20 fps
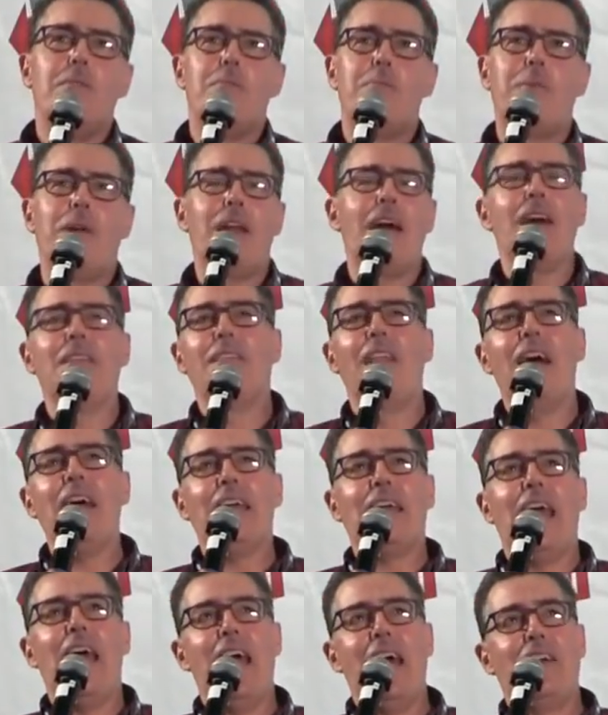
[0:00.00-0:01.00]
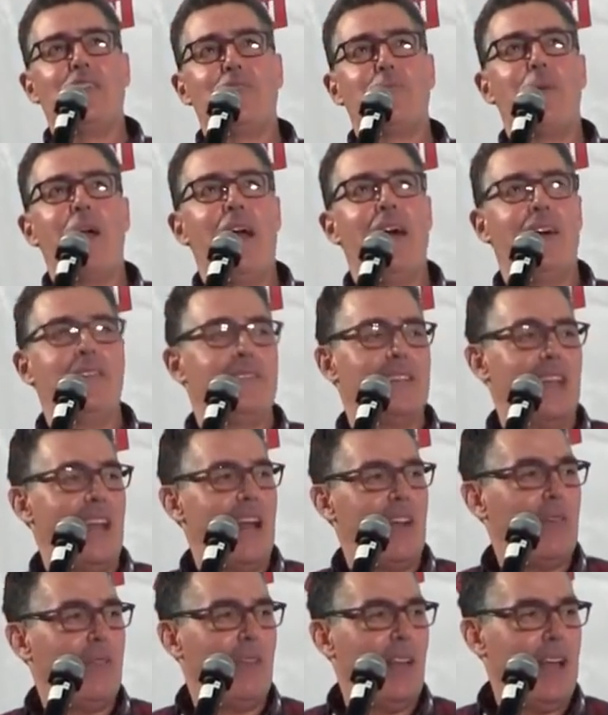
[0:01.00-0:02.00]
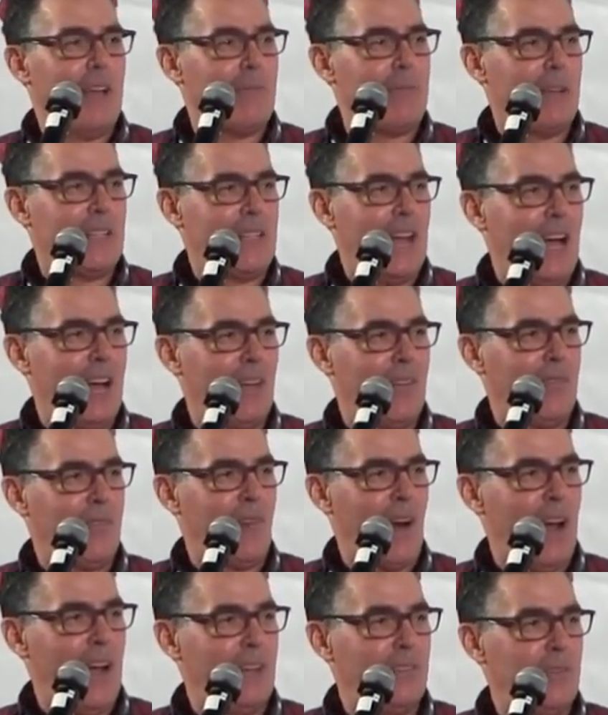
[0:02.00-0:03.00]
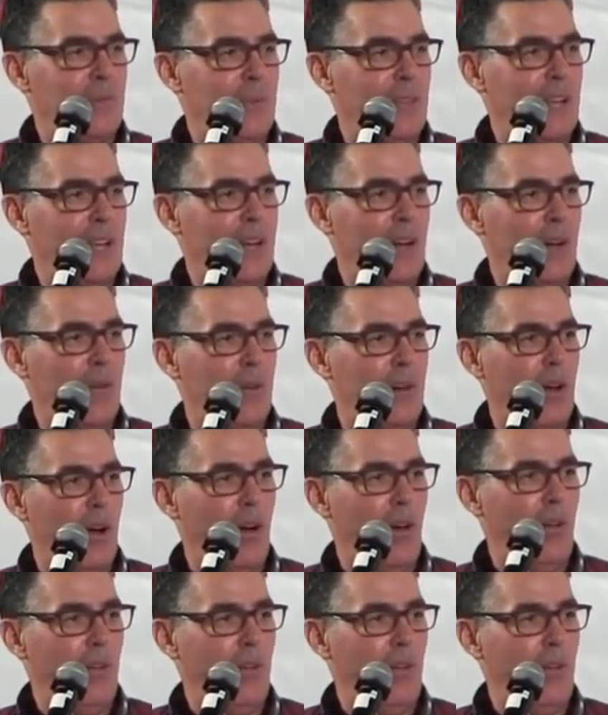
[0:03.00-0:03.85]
But I like hash browns, and I don't like McDonald's fries when they go cold.